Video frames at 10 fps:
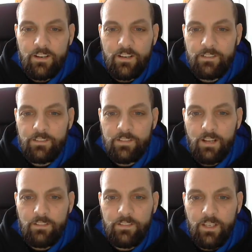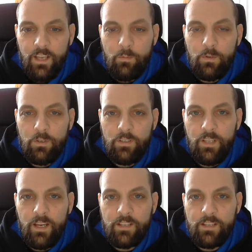and around the neighborhood
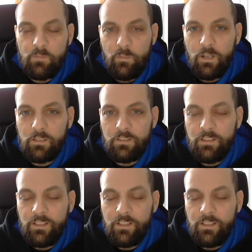that has to be melted.